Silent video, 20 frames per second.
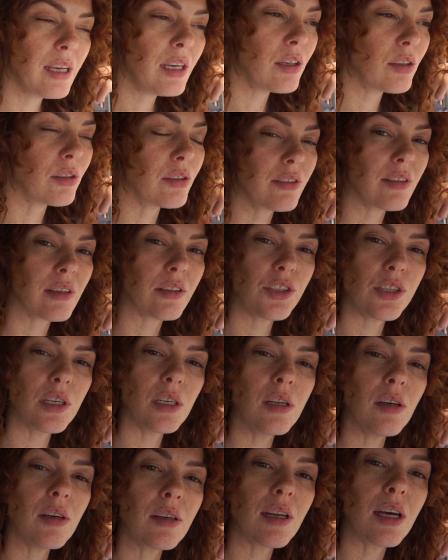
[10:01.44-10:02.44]
hills actually
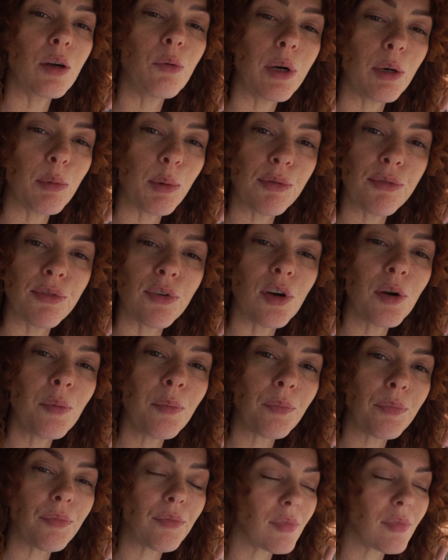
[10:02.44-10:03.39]
look like where we're from